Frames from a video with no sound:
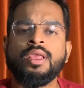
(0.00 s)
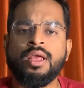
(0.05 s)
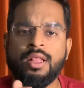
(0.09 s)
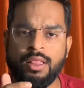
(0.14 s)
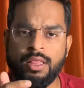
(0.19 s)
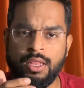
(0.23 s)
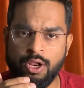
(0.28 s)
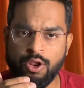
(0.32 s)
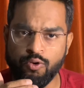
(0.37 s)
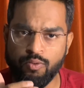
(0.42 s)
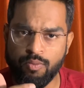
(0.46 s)

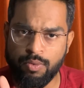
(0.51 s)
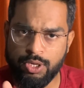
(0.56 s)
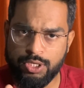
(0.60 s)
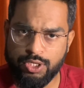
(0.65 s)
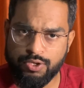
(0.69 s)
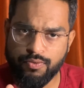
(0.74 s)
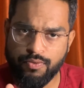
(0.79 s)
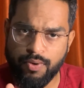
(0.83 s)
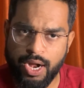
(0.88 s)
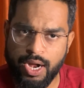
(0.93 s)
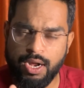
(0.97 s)
then you
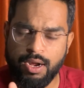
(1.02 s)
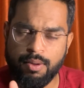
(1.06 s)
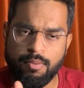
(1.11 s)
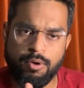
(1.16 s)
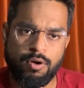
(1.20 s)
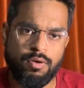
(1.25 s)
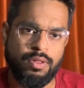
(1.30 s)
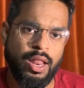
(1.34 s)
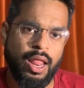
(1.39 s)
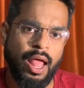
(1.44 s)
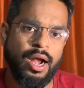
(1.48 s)
must write
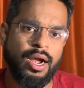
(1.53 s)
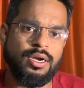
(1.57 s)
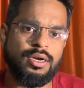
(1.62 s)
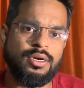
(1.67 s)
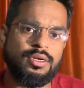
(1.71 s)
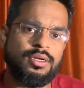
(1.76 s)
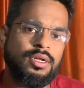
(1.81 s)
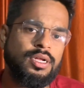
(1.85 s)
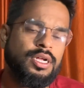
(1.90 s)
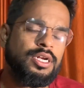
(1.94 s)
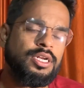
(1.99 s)
about that.
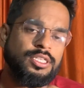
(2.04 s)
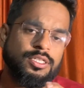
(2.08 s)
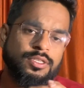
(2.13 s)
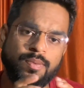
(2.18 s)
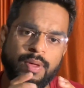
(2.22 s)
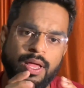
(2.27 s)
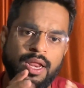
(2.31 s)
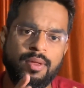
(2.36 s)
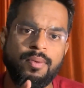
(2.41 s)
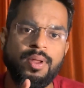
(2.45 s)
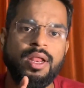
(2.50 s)
It is
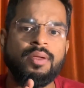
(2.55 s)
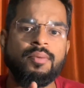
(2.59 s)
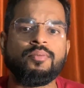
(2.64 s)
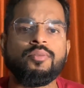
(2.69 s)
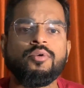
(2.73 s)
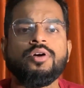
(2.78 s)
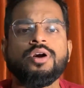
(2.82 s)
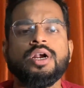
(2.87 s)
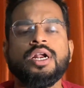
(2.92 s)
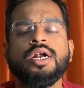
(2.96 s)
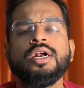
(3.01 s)
very, very
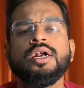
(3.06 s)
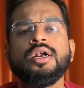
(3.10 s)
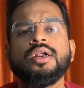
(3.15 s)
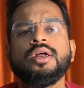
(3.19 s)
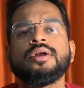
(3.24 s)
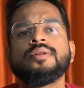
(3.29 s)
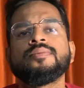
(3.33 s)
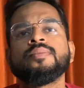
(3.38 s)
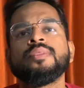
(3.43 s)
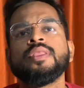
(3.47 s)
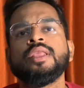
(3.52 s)
important.
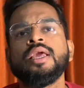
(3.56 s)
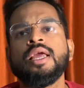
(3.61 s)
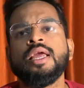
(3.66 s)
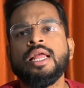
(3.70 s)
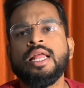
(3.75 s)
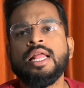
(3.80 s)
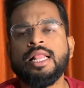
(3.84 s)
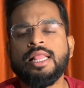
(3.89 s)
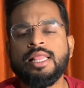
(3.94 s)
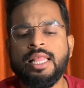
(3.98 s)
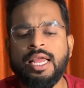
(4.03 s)

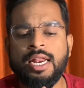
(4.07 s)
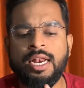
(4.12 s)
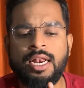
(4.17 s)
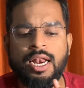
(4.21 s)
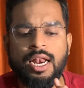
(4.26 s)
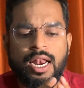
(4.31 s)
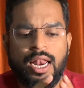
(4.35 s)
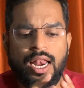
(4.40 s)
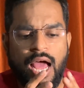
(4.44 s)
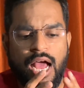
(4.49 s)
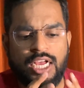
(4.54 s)
Then
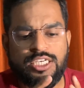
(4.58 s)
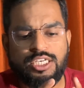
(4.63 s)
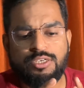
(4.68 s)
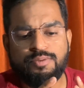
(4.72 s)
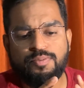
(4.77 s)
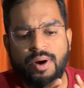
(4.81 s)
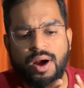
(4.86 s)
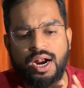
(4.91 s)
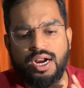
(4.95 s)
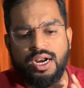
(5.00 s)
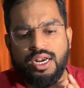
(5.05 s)
last
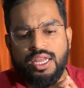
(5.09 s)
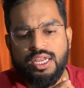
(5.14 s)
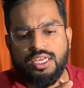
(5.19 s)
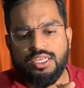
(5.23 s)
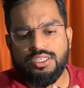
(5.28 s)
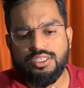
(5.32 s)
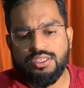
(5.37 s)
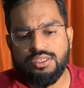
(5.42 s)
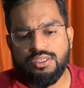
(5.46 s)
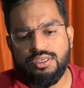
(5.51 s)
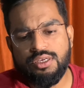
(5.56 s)
part
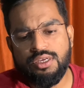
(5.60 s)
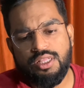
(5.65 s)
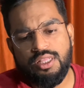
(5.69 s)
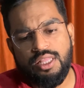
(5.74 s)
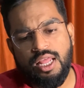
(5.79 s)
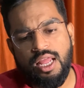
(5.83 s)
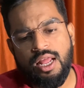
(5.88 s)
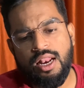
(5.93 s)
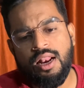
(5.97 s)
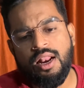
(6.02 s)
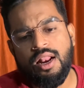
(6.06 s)
is,
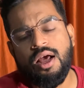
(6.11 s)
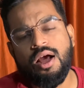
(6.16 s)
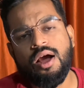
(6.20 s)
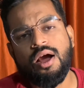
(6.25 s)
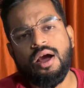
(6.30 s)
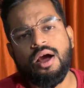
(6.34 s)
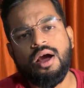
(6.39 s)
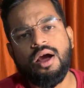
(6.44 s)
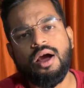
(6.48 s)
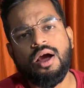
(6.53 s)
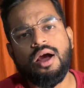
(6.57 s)
then
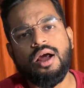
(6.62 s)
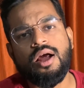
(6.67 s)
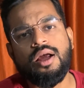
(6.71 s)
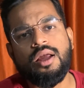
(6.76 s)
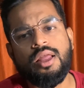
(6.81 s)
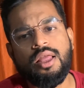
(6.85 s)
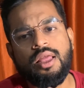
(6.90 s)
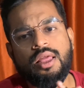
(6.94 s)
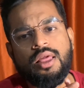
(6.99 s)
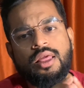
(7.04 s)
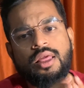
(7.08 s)

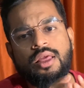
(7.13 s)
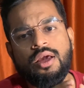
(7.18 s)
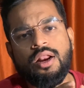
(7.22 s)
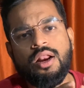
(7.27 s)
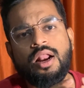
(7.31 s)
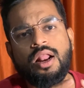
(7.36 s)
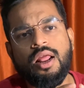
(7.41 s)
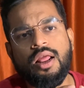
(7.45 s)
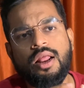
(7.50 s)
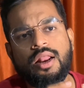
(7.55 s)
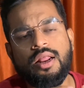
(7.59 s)
here
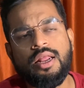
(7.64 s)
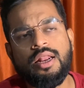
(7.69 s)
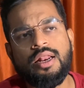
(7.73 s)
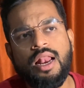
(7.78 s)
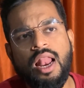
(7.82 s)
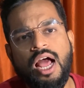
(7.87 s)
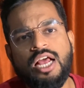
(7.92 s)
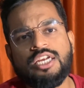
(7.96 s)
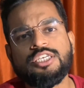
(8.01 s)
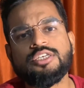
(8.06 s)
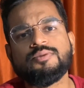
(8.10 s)
in
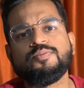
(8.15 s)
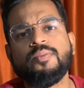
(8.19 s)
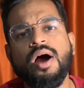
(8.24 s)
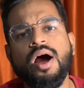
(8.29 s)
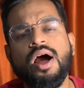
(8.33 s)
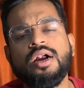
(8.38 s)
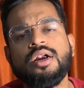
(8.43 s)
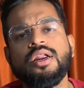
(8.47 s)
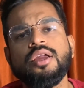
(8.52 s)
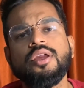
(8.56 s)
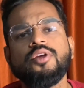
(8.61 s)
last
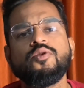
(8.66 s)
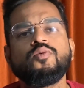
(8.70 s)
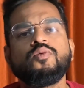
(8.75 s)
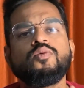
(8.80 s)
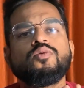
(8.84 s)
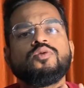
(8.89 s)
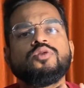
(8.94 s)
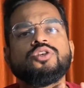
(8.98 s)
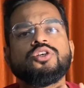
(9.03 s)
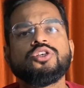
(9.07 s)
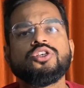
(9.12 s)
part
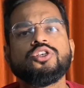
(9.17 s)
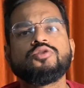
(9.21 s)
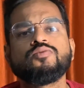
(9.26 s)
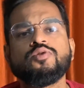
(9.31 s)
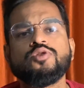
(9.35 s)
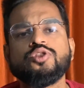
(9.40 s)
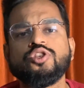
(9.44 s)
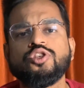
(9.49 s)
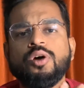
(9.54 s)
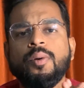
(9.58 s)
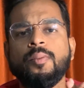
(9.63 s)
you just
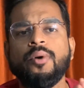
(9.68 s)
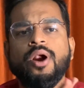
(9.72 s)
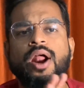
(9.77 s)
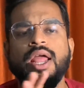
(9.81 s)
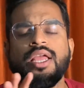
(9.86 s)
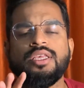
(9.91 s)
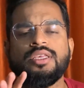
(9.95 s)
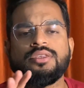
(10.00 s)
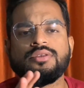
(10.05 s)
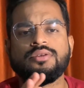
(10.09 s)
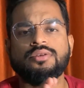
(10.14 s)

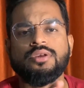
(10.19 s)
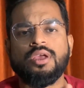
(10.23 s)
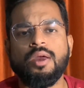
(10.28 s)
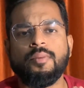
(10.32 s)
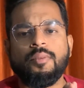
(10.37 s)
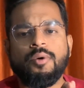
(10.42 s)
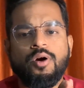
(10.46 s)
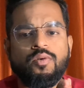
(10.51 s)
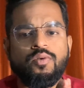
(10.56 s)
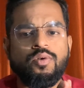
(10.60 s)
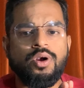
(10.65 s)
summarize
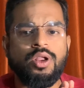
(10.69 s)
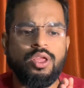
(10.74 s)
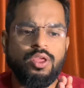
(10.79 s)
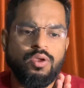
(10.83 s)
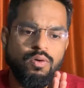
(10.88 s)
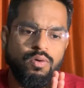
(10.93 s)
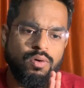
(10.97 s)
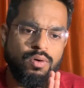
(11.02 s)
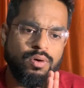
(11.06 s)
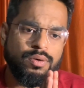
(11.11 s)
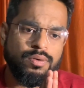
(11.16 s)
about
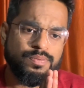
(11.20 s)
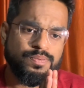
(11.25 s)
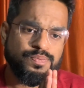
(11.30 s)
your